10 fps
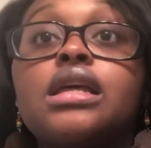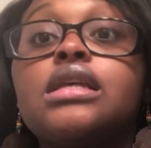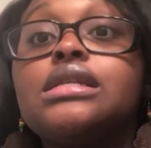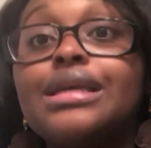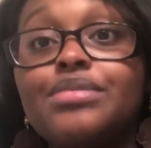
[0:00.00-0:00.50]

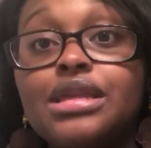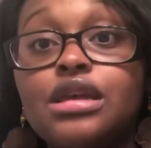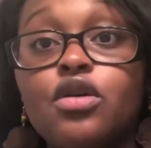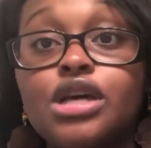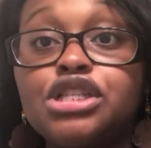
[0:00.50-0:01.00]
Send me
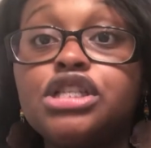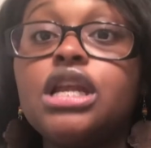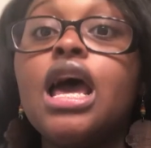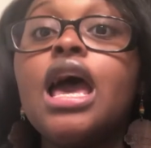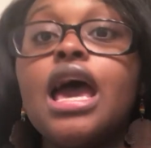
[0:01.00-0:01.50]
the
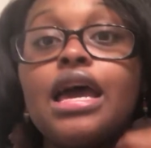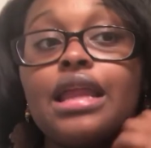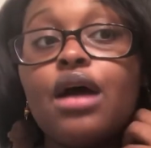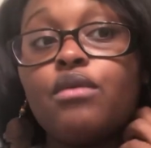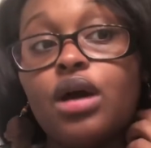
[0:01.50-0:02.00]
question
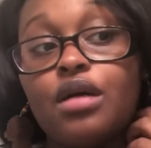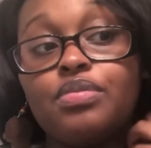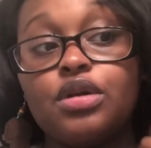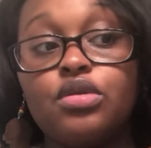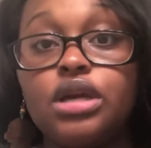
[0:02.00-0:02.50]
and I will
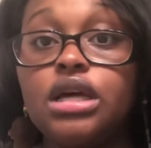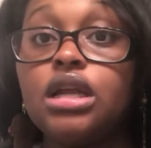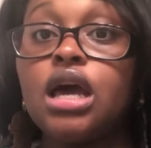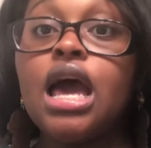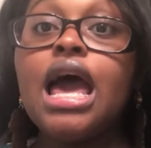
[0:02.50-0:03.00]
upload it
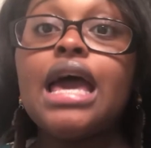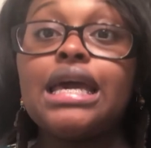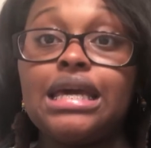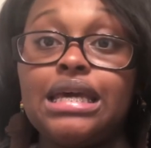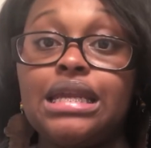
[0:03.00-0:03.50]

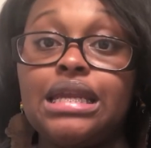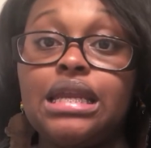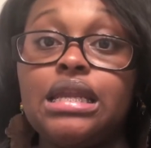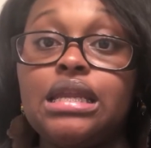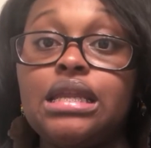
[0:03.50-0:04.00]
in
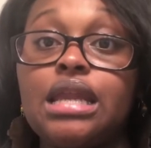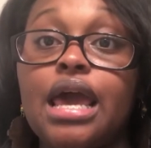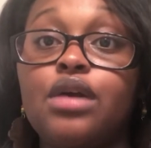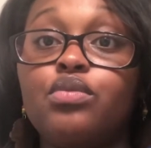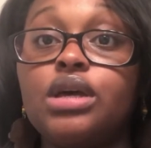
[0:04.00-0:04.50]

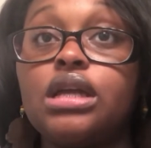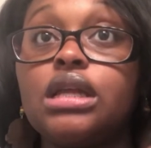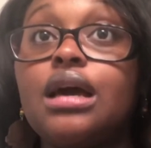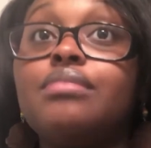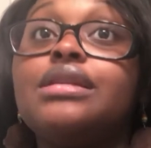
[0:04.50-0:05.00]
a
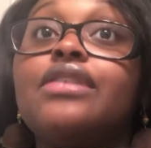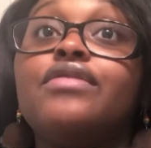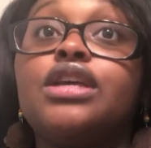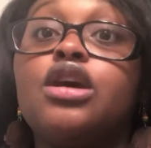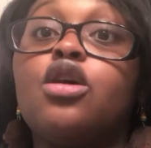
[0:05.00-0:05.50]
weekly update
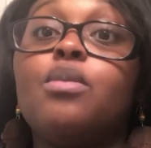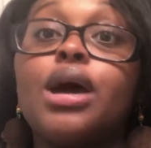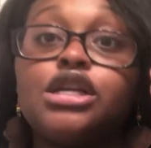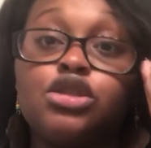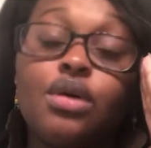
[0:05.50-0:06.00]
video.
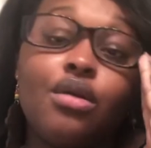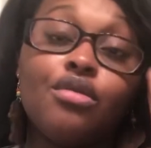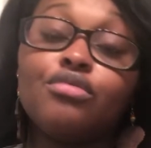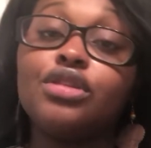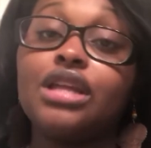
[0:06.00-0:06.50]
Mind you, I
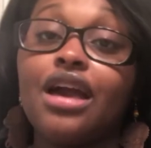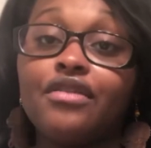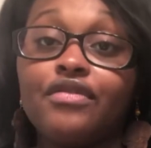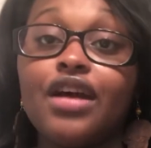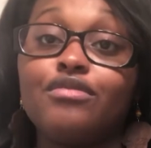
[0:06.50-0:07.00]
only
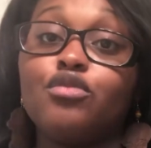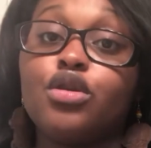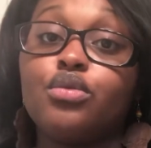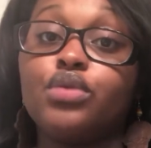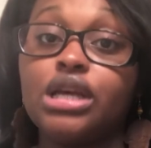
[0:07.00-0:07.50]
have 5
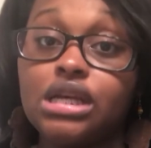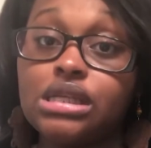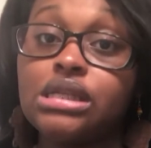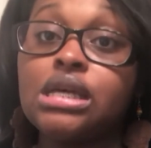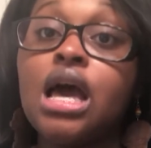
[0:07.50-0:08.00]
more
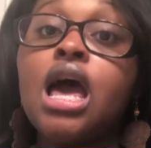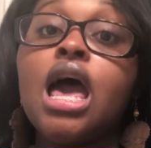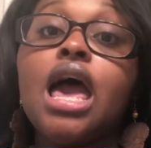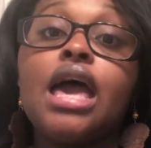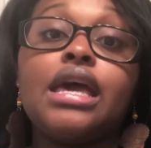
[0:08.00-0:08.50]
weeks
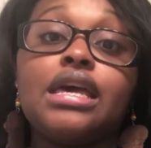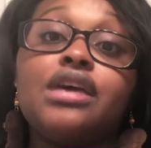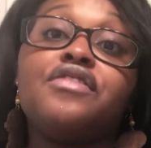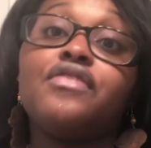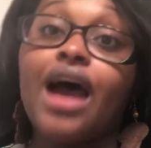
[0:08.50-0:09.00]

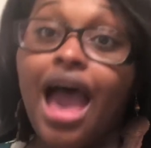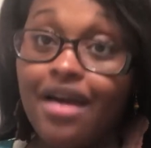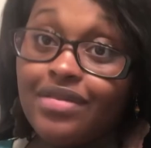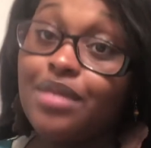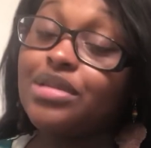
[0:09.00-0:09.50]
if I
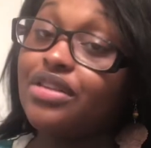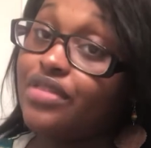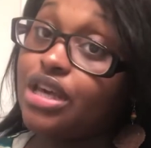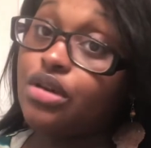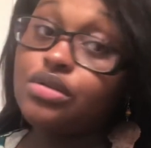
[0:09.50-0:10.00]
have that many
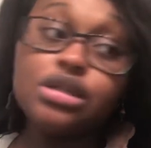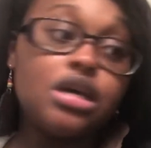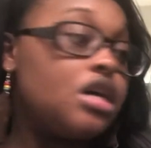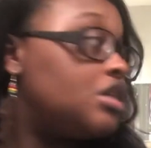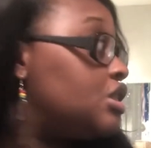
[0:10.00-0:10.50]
videos.
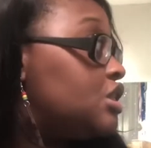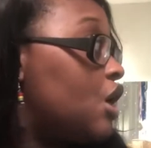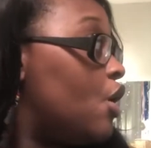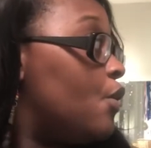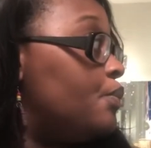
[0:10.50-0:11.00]

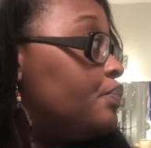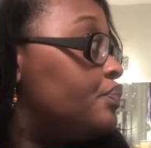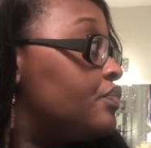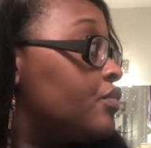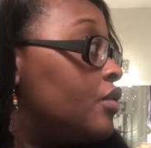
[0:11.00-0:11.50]
So,
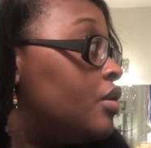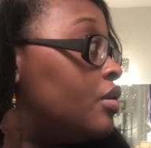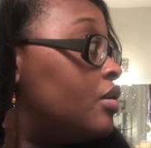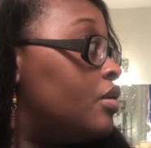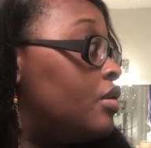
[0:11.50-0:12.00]

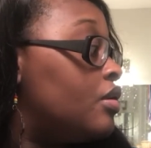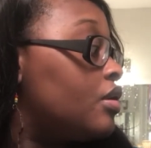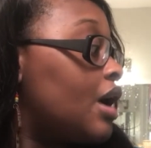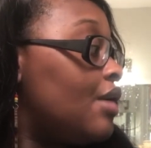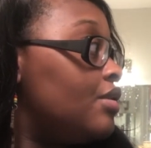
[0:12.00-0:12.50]

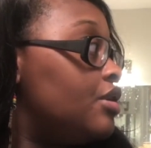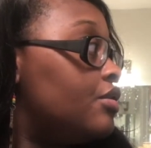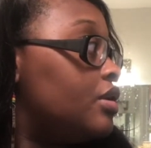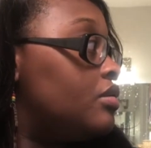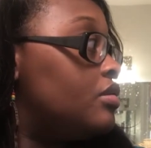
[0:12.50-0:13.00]
Kyle, what are you
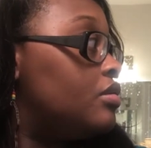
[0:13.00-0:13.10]
doing?